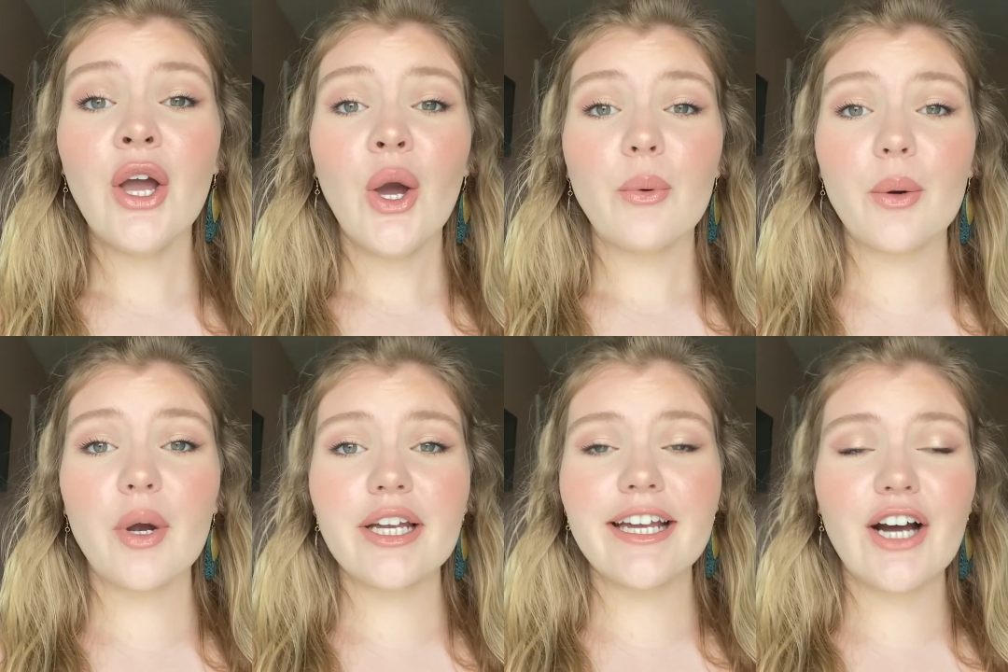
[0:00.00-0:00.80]
we're
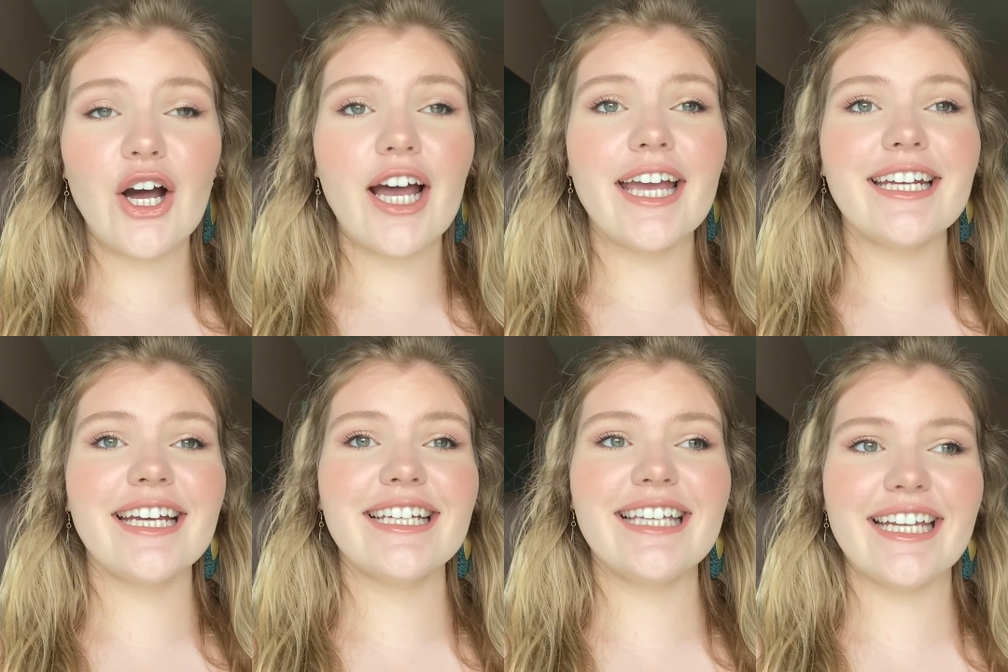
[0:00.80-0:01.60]
working on
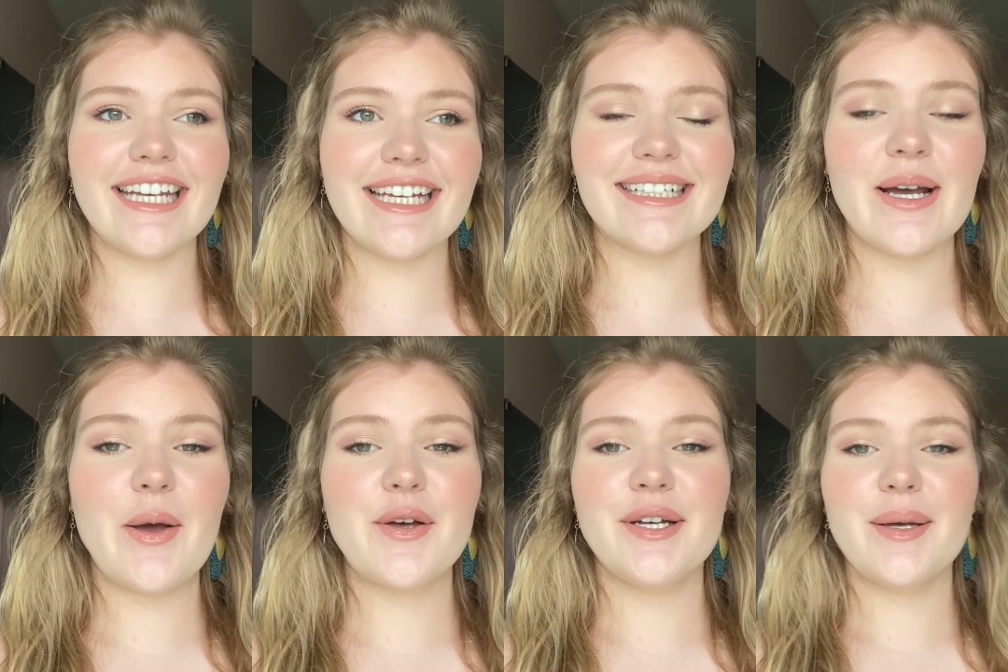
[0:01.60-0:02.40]
getting
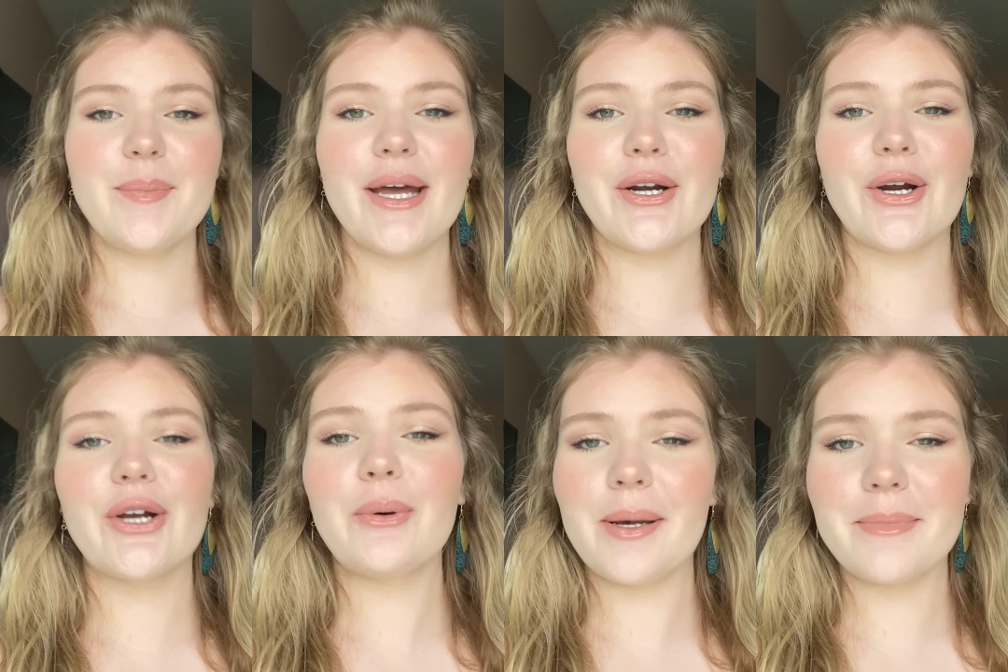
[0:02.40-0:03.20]
better
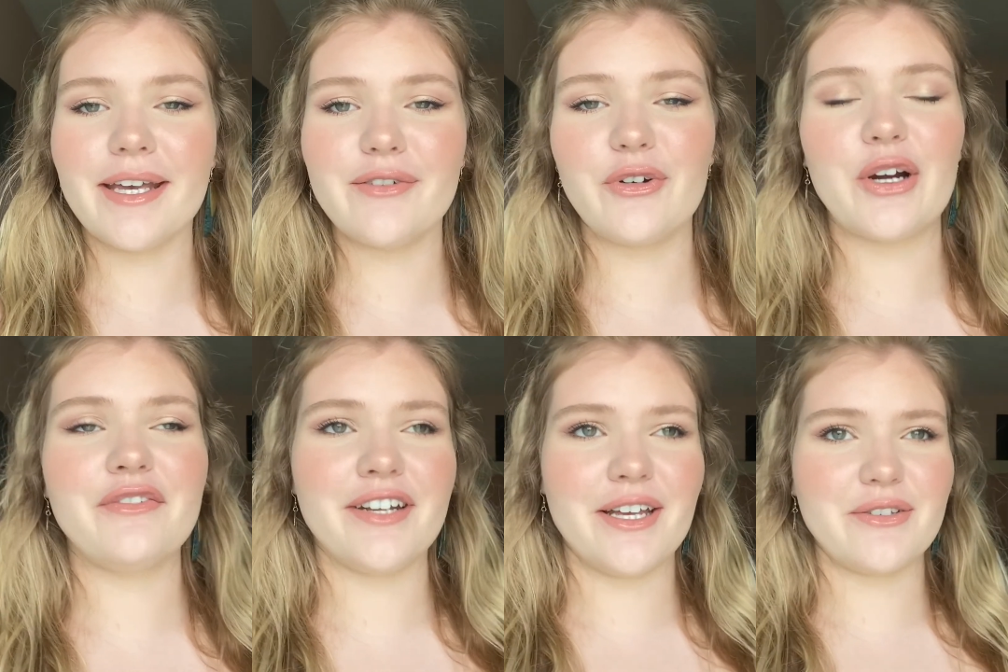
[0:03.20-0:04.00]
equipment for our
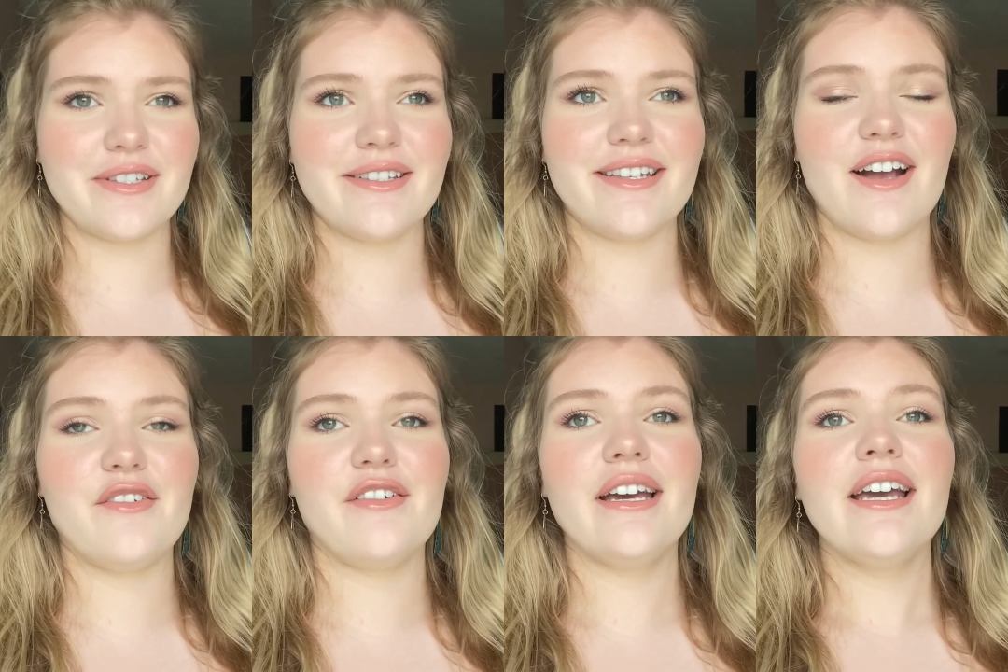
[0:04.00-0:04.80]
videos and stuff.
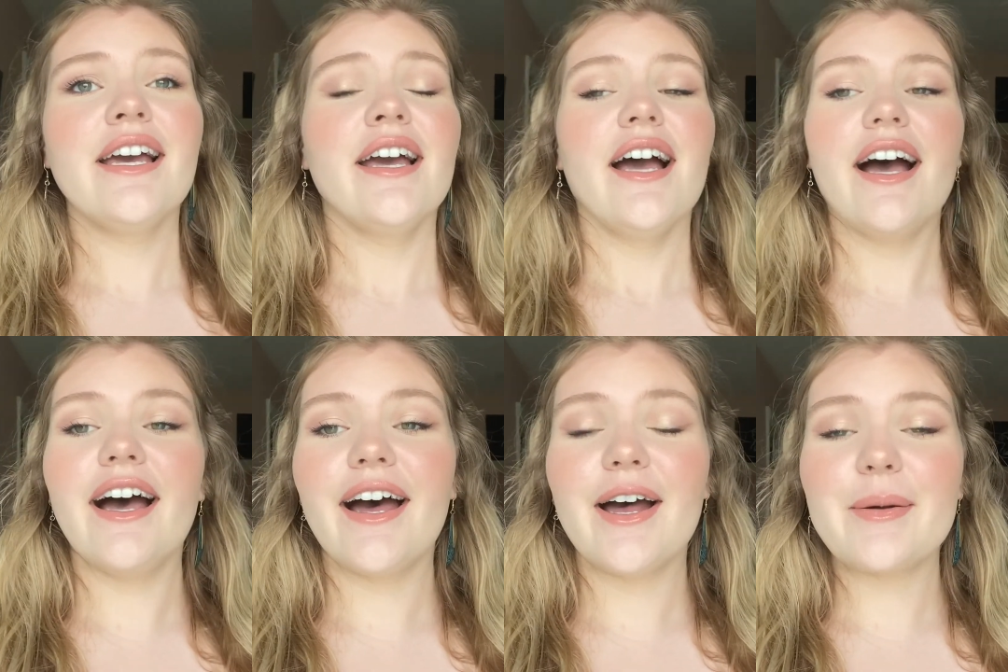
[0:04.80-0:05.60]

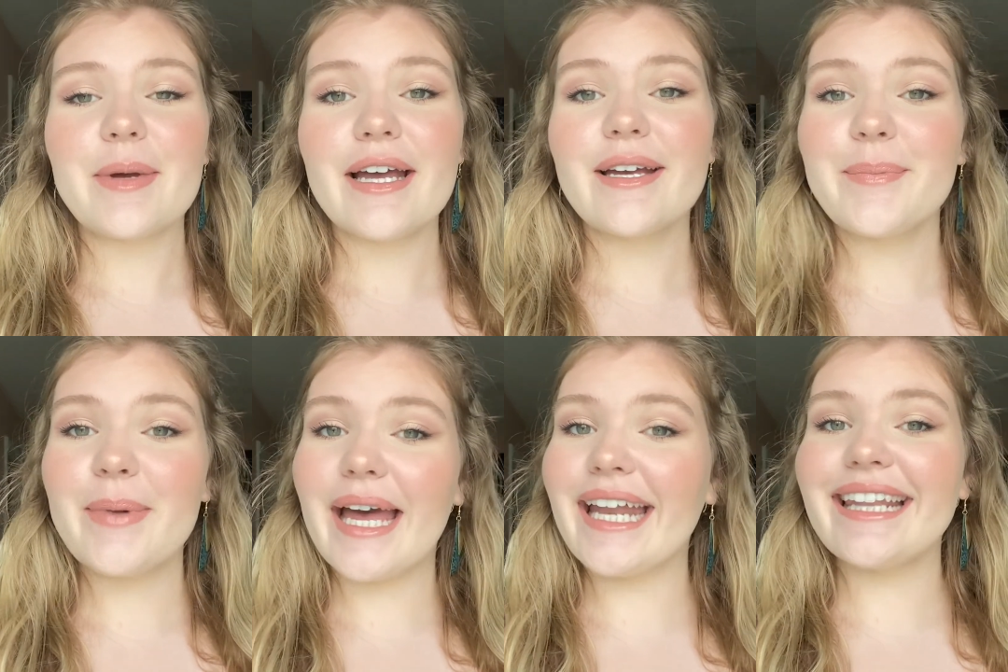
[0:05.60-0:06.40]

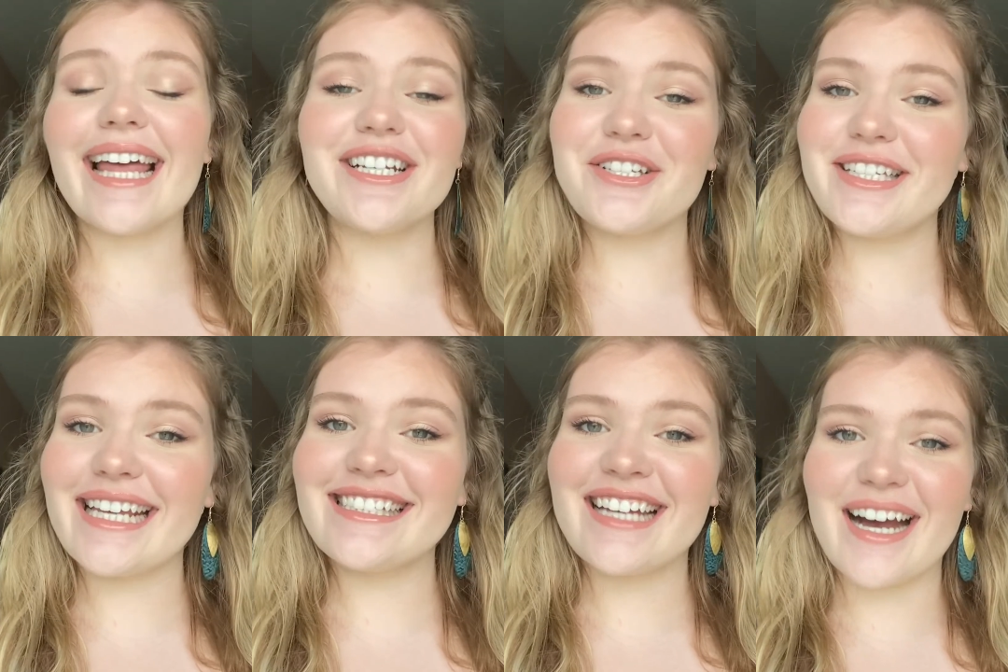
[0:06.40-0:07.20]
But that just
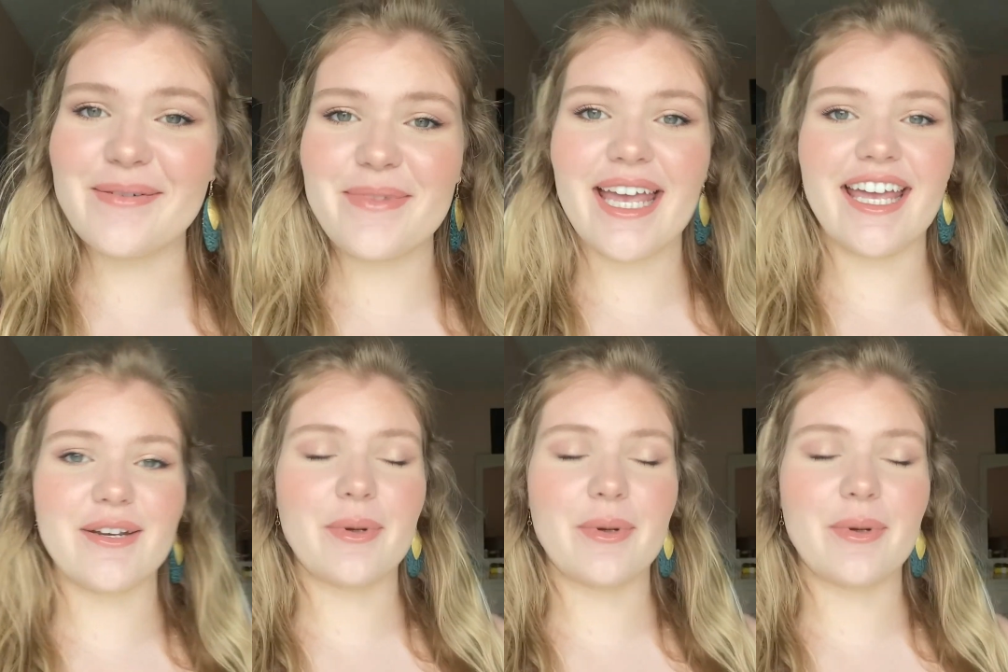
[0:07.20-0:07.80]
takes time, and we